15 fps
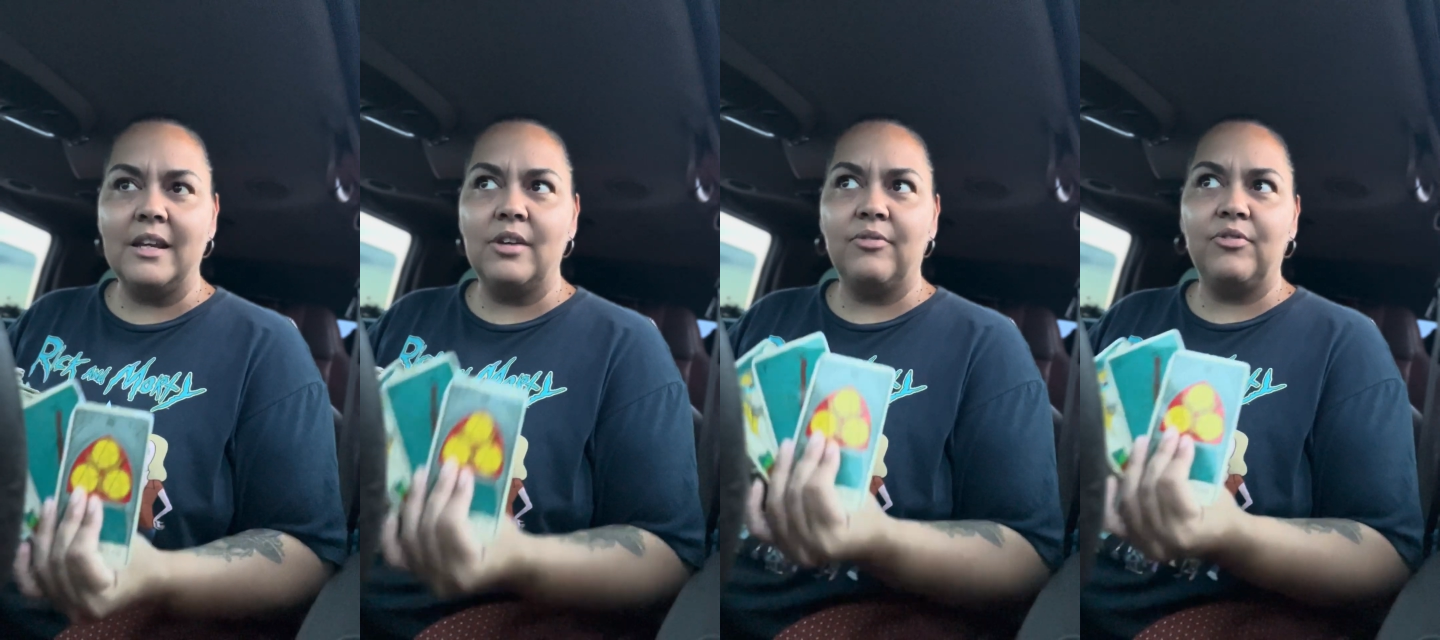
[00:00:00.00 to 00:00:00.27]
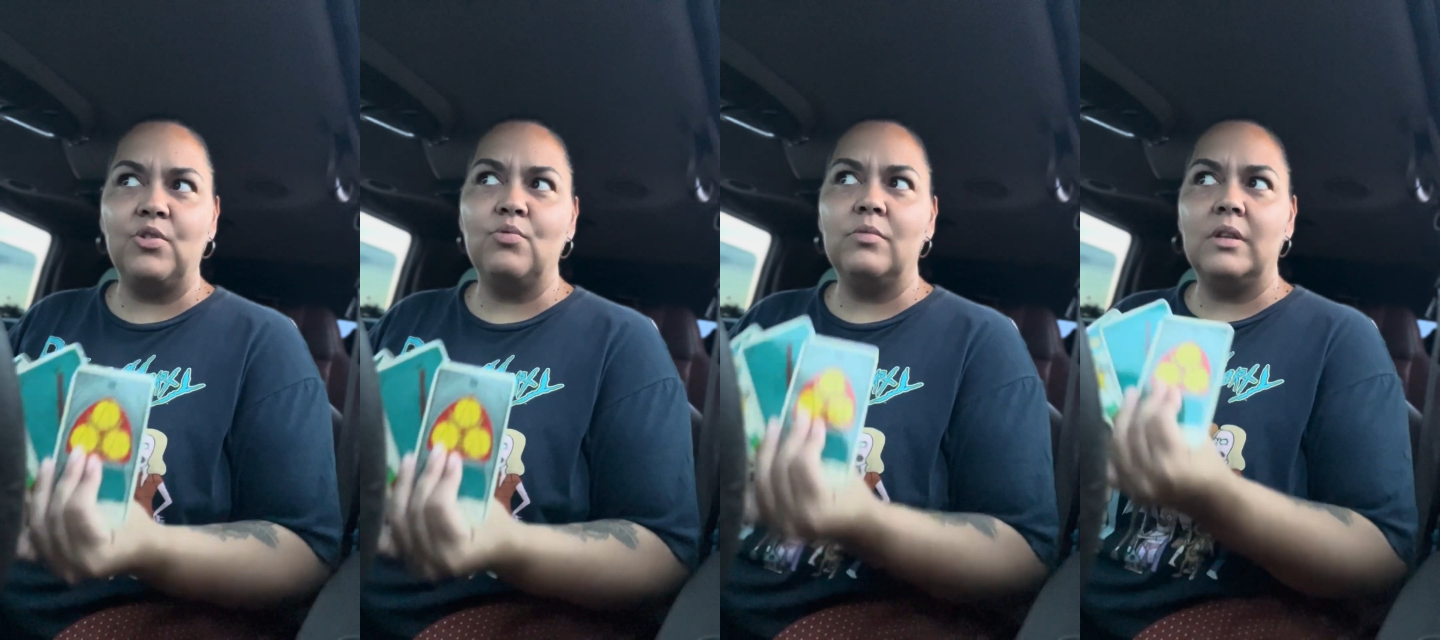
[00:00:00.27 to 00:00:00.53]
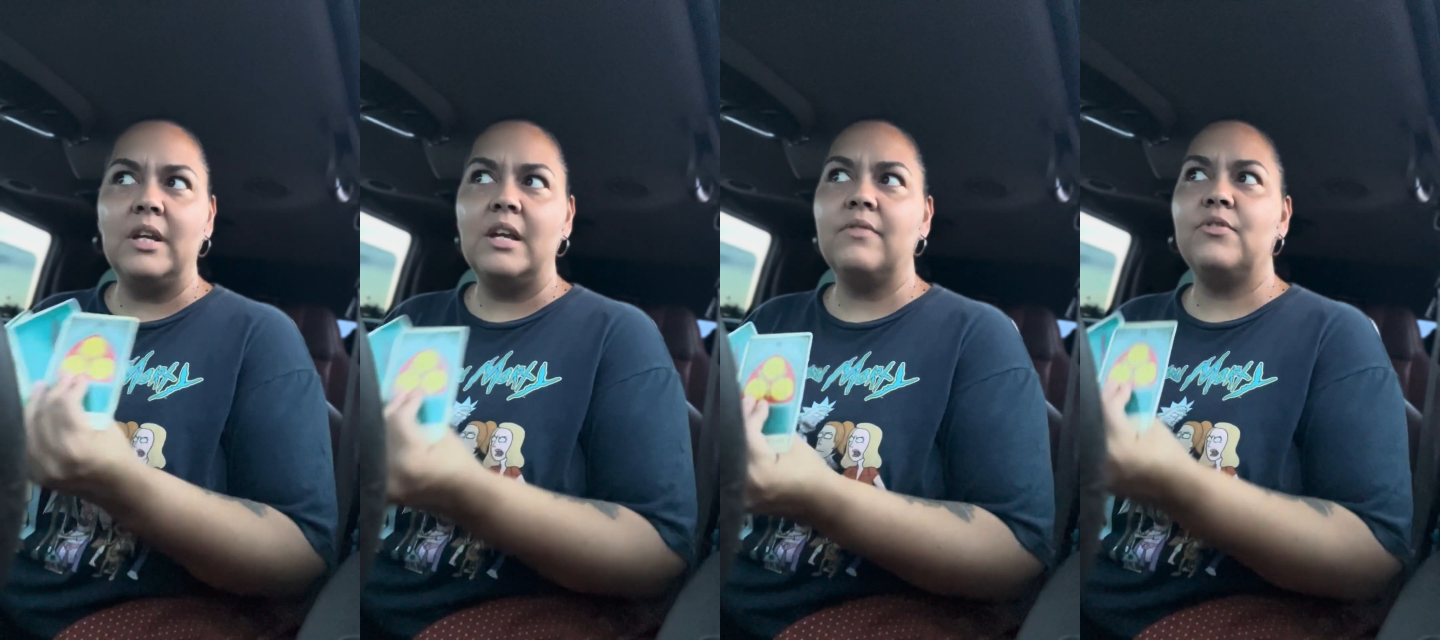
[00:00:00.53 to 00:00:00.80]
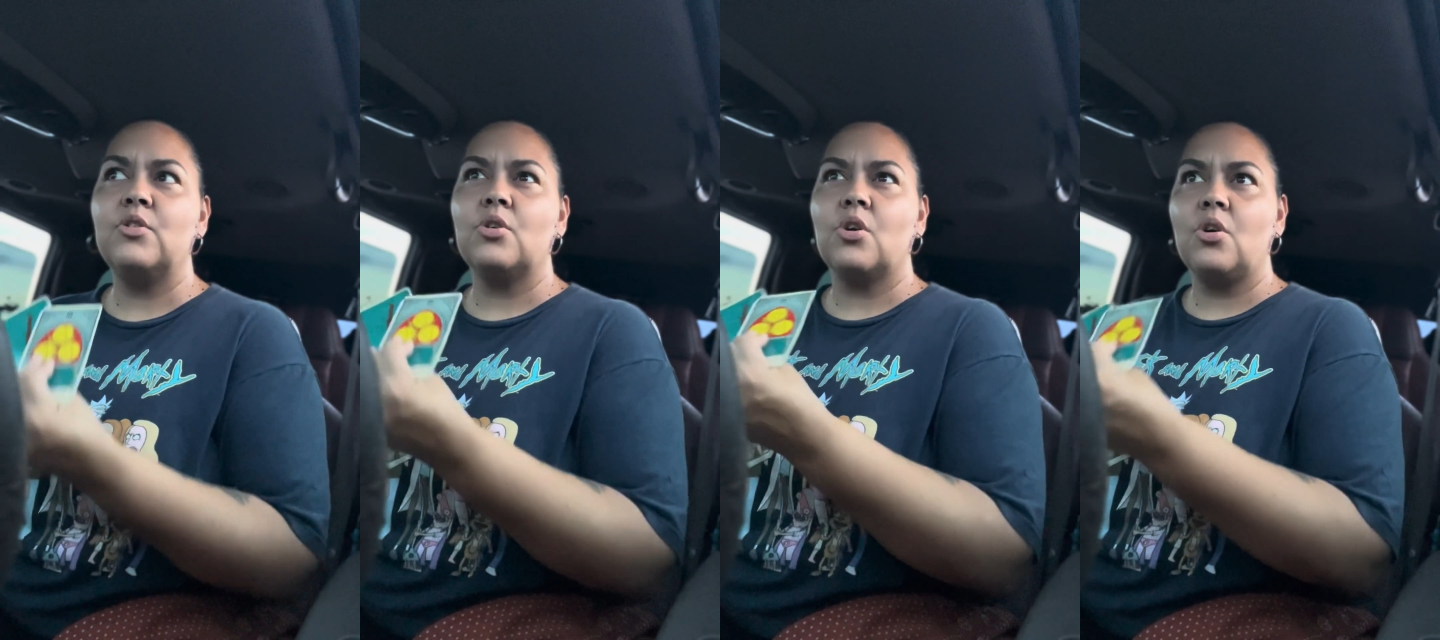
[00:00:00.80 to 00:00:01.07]
if you
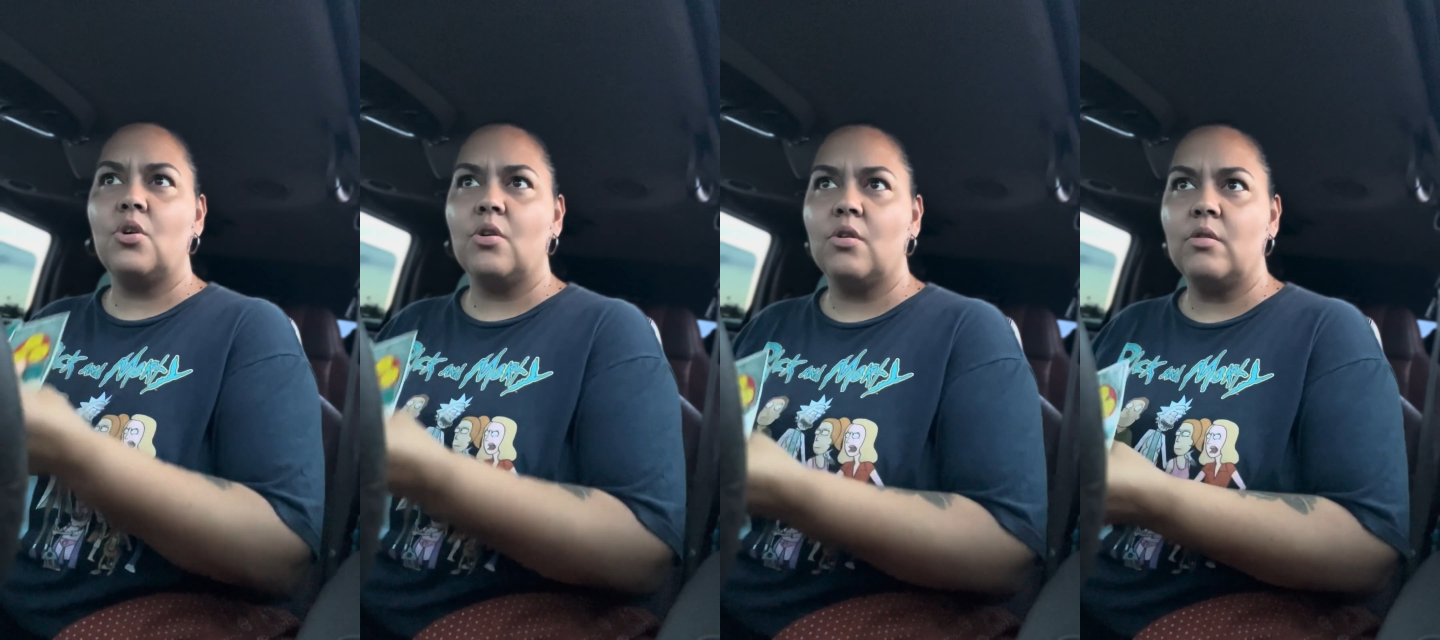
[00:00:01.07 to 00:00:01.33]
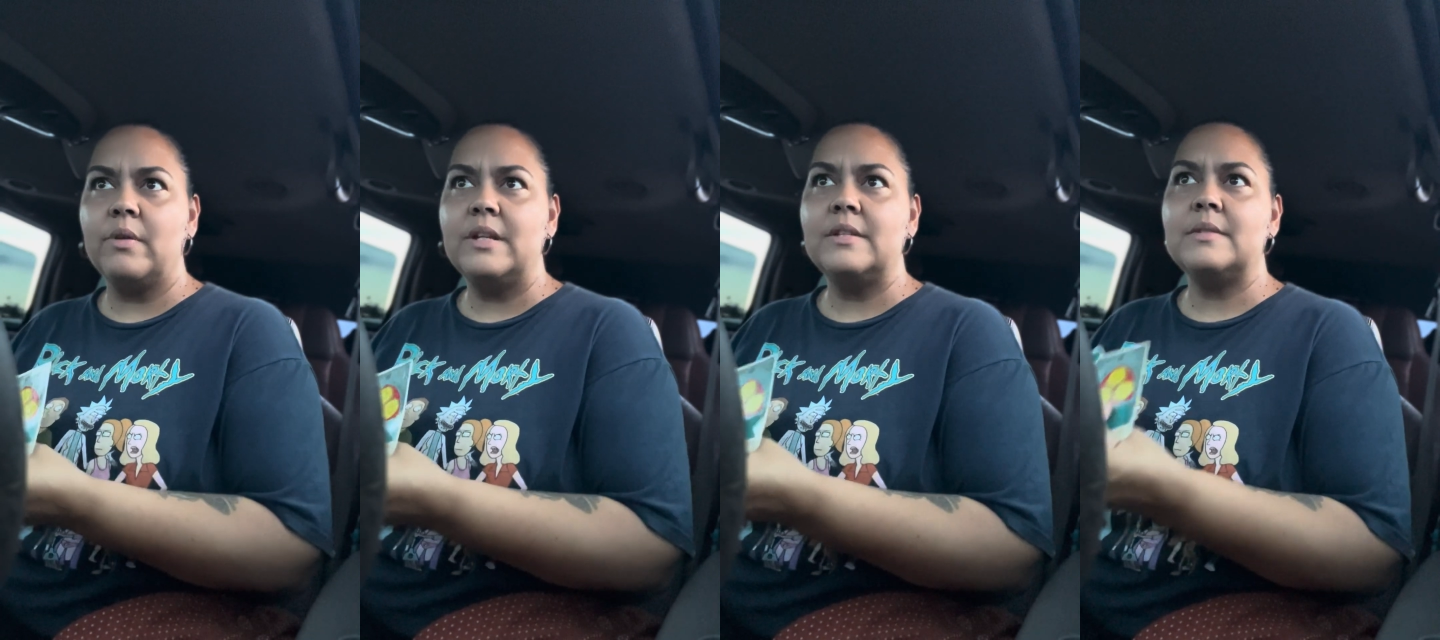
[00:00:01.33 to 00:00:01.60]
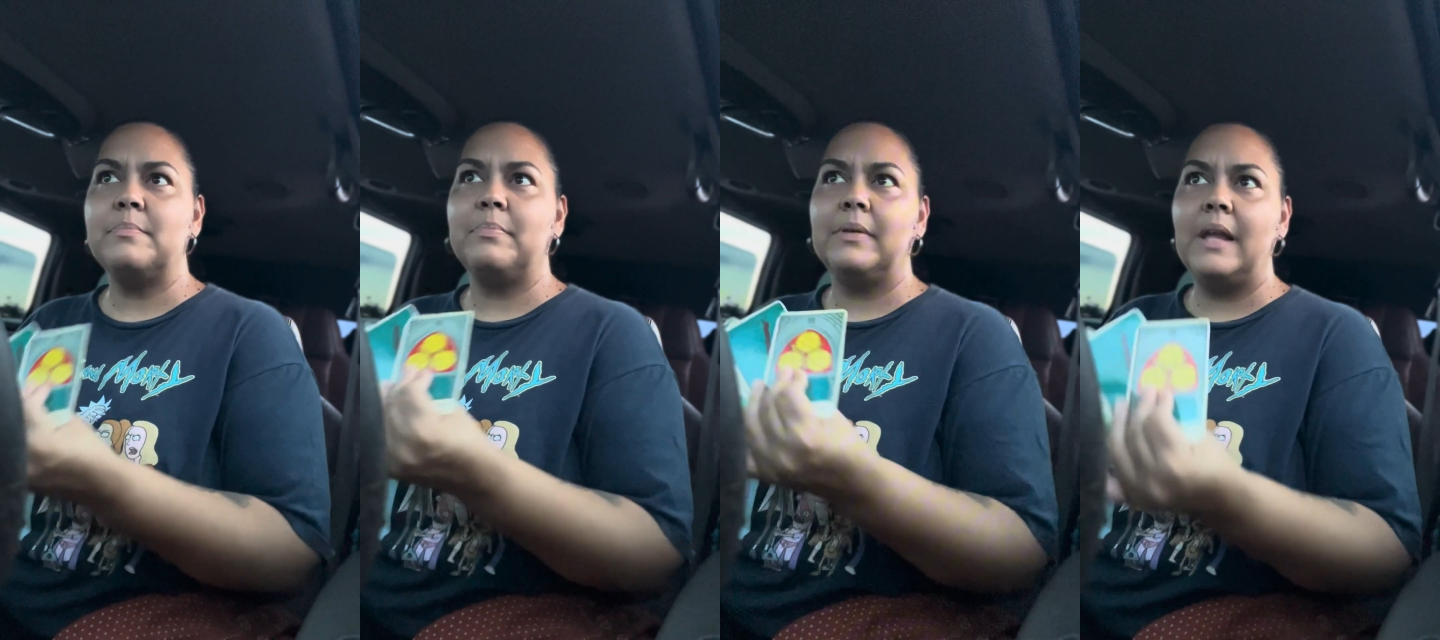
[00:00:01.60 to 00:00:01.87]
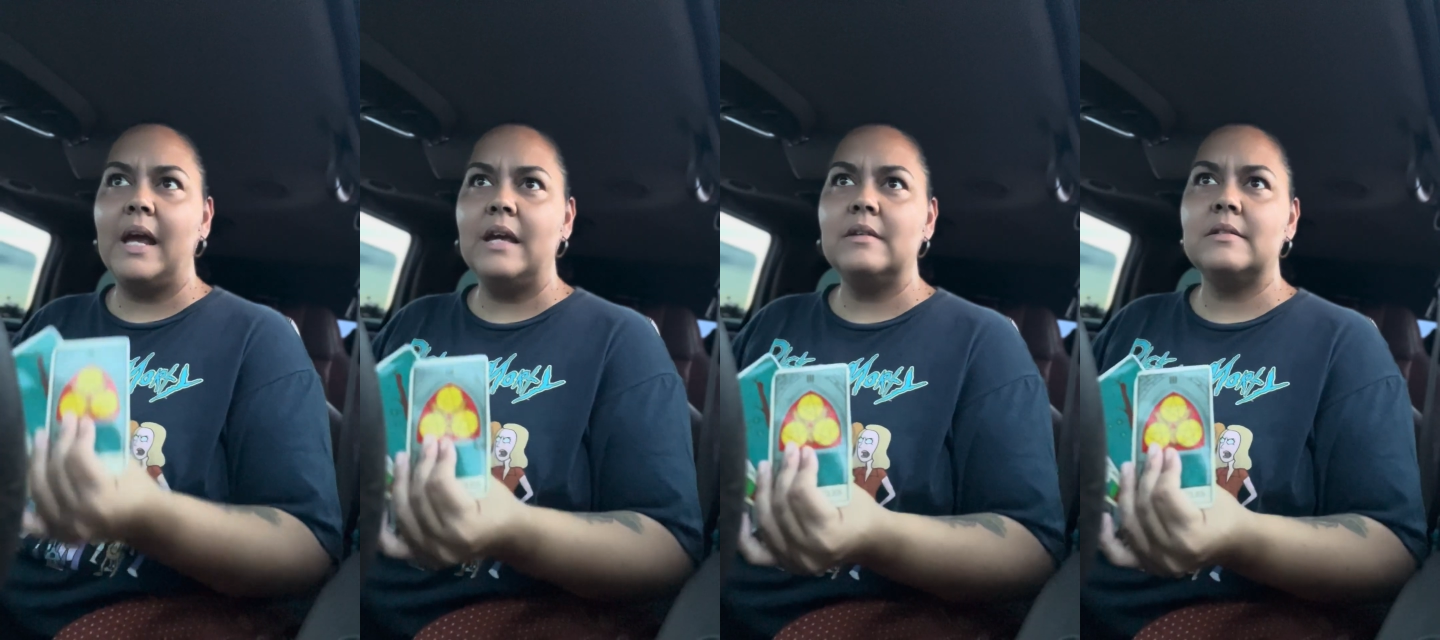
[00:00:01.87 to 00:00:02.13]
leave your current
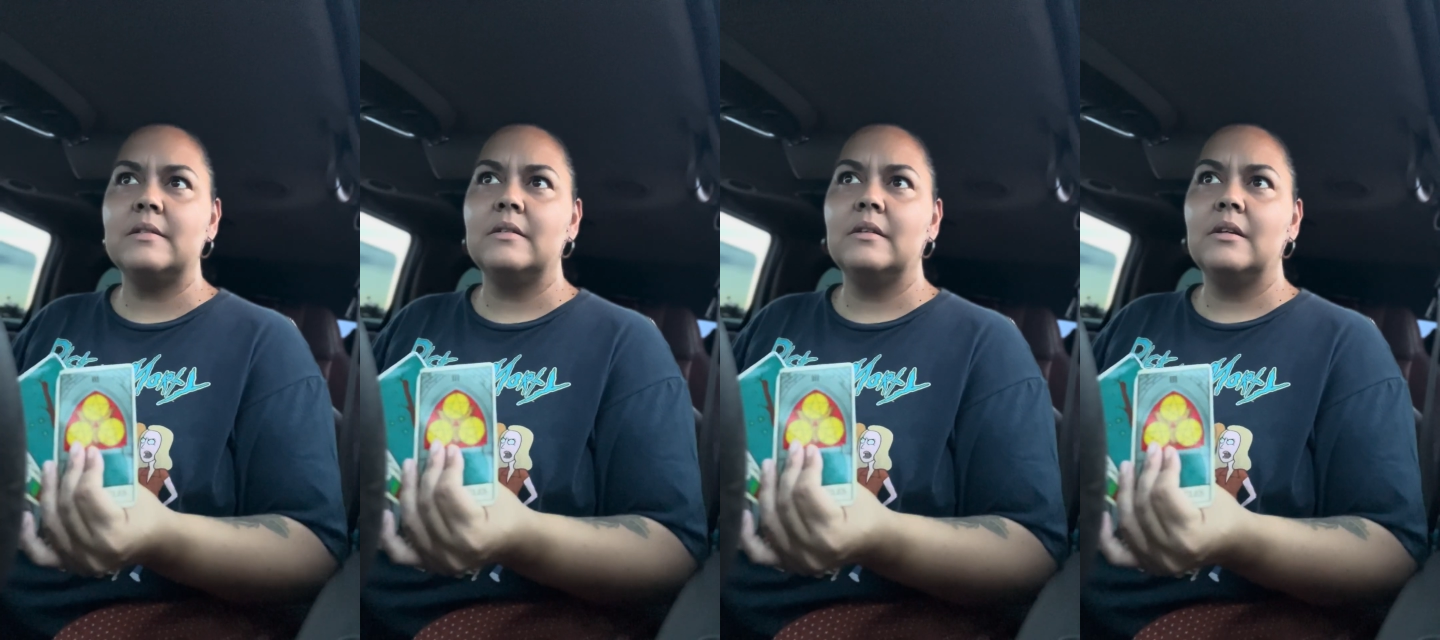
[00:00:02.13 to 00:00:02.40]
place,